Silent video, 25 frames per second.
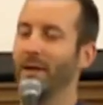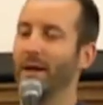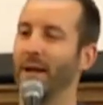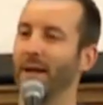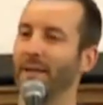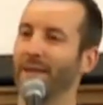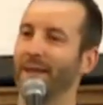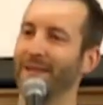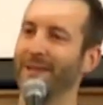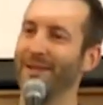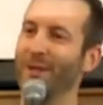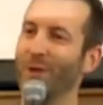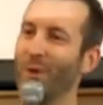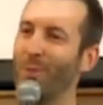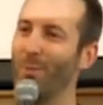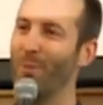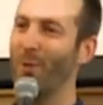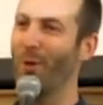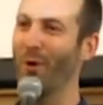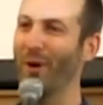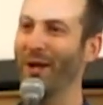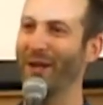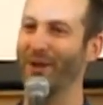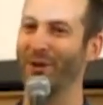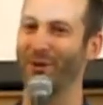And that little
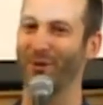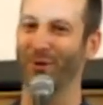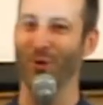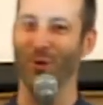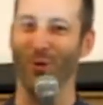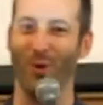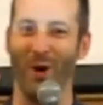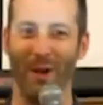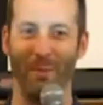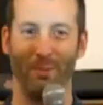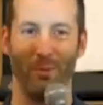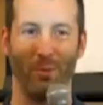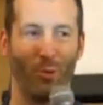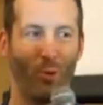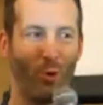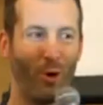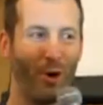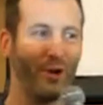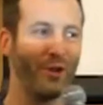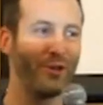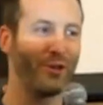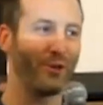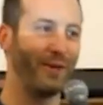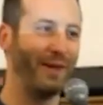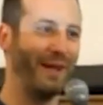boy grew up
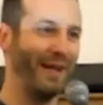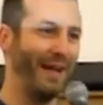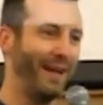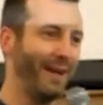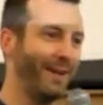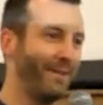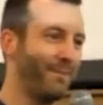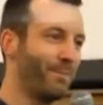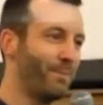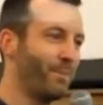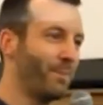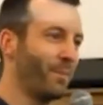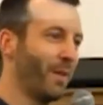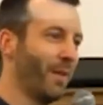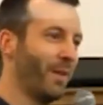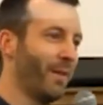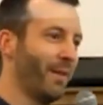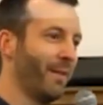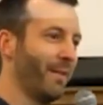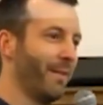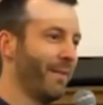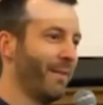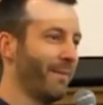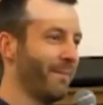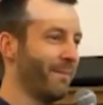wondering
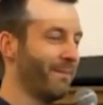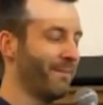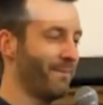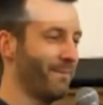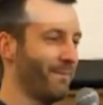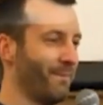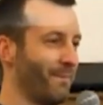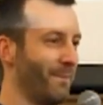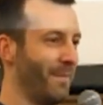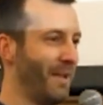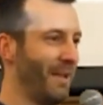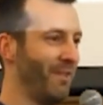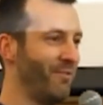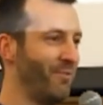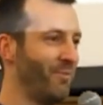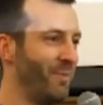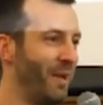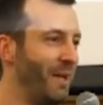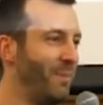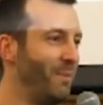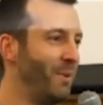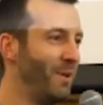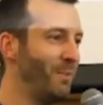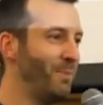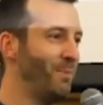if
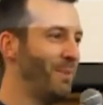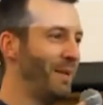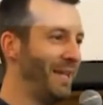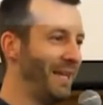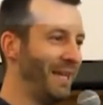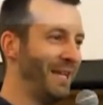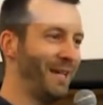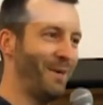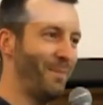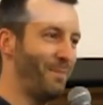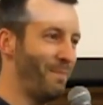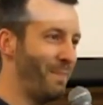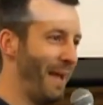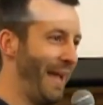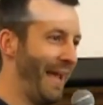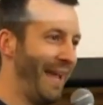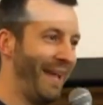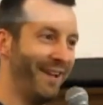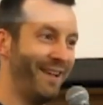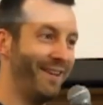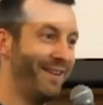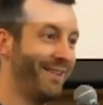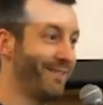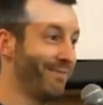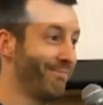maybe being a
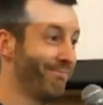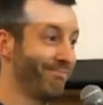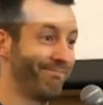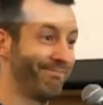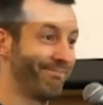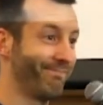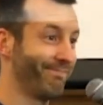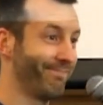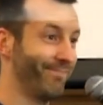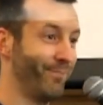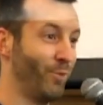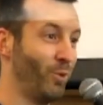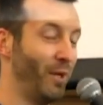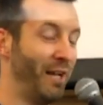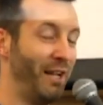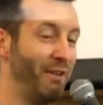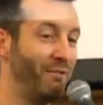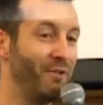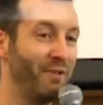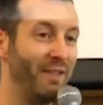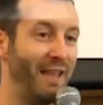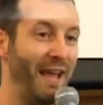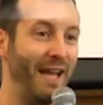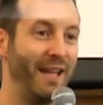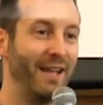man,
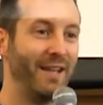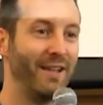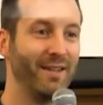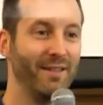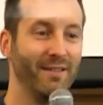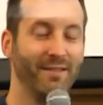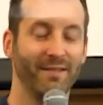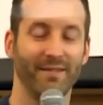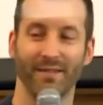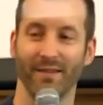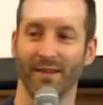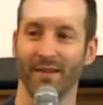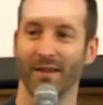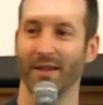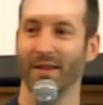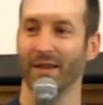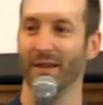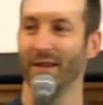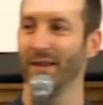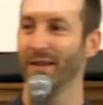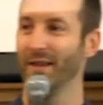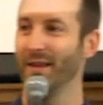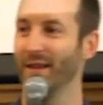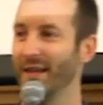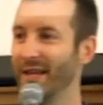whatever that is,
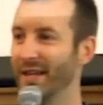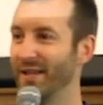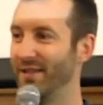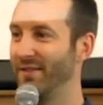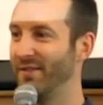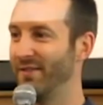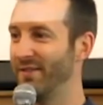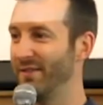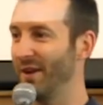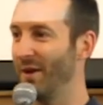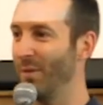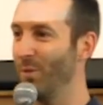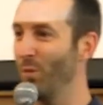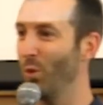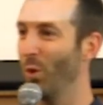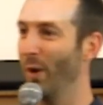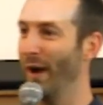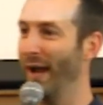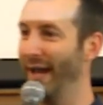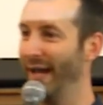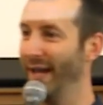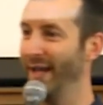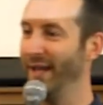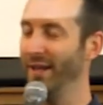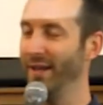in some
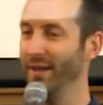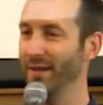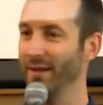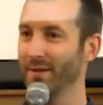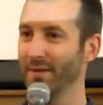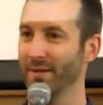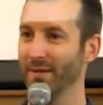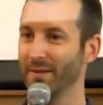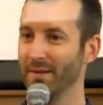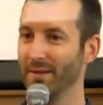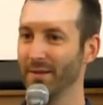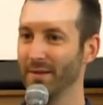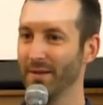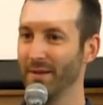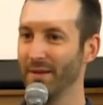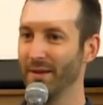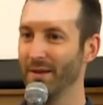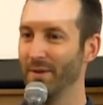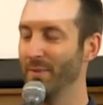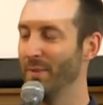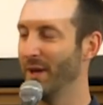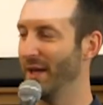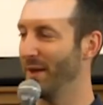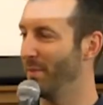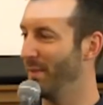way
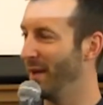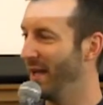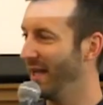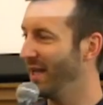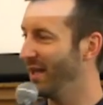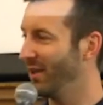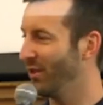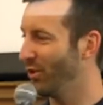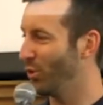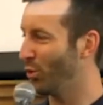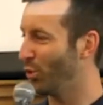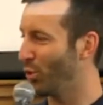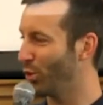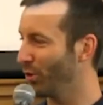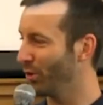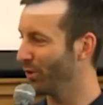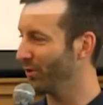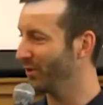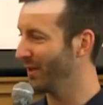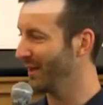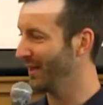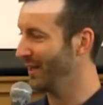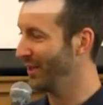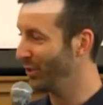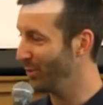meant making the
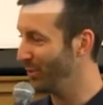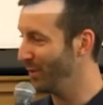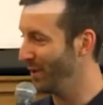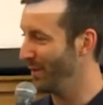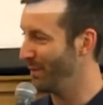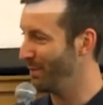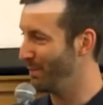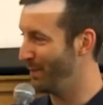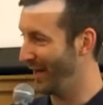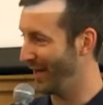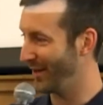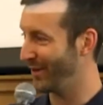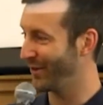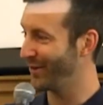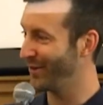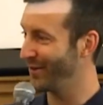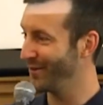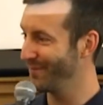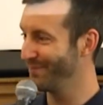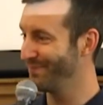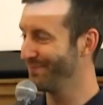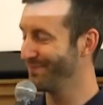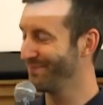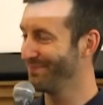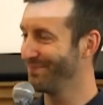world a little bit better
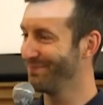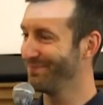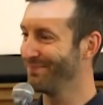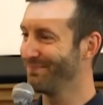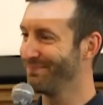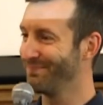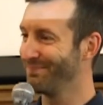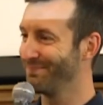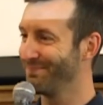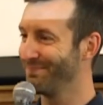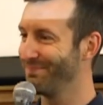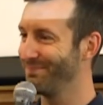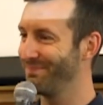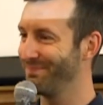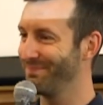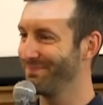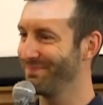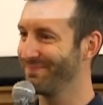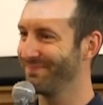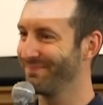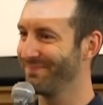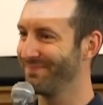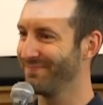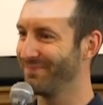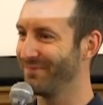
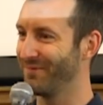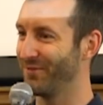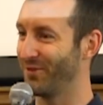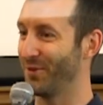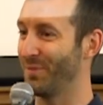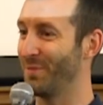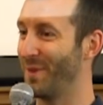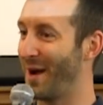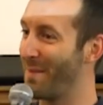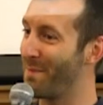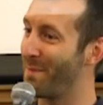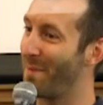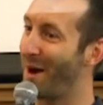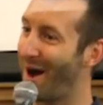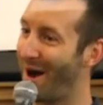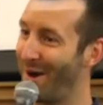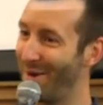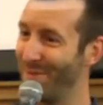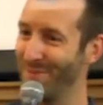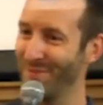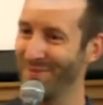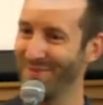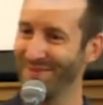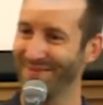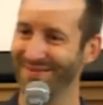for my
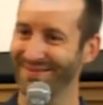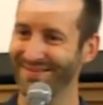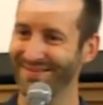mom.